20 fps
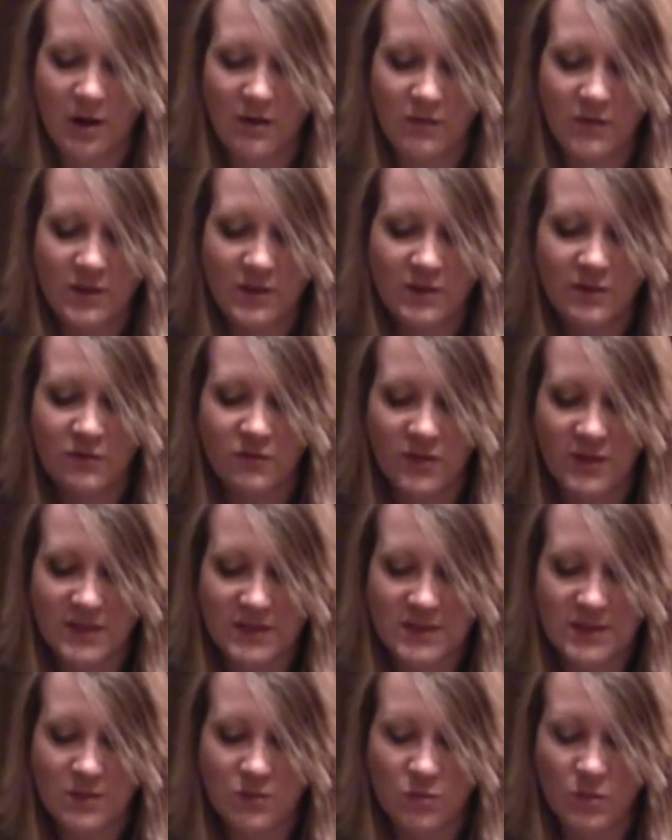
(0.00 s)
Everything
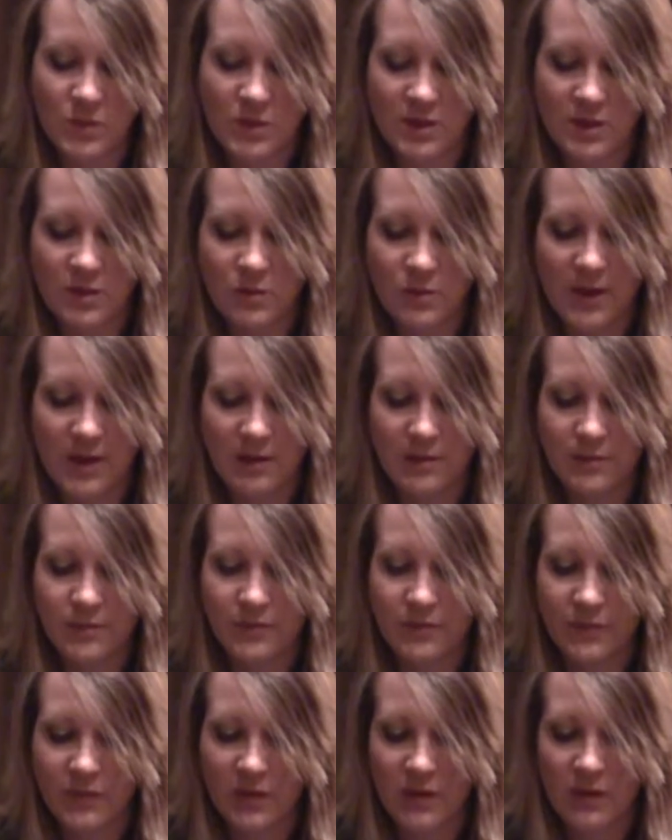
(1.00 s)
fits in really well.
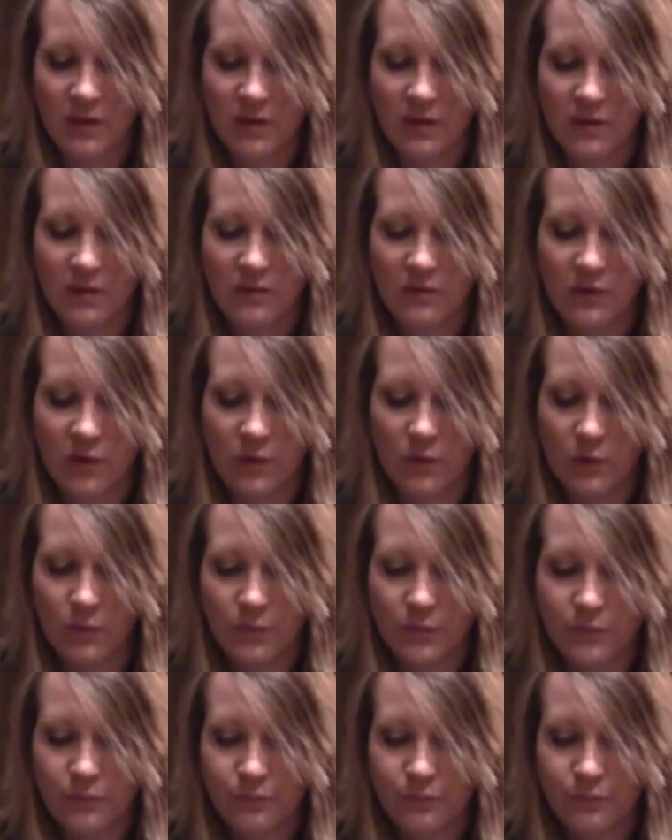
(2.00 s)
So